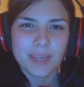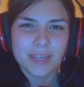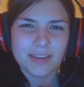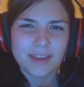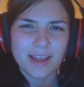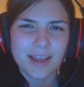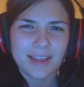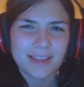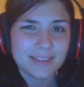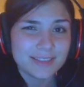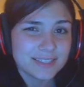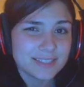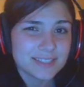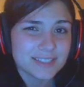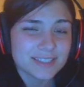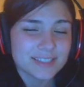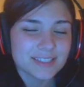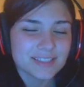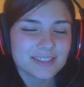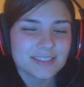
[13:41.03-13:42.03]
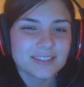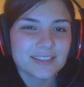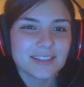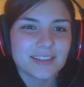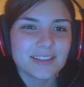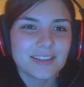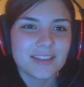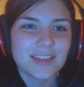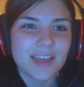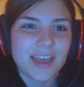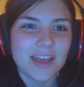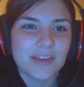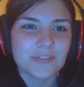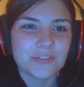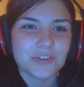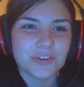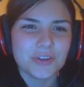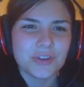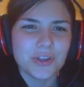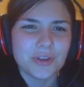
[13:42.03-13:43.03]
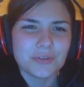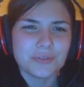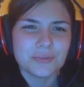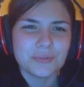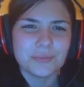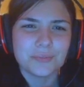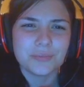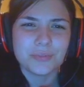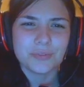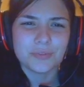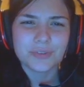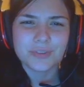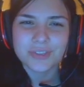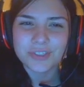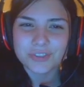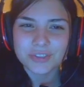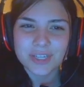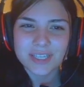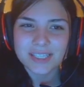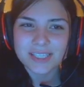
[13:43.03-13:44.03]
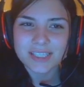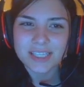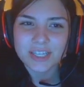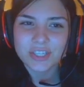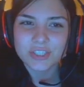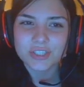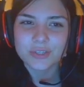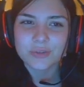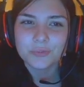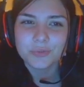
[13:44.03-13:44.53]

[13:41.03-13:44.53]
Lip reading: island. After you go through the train station,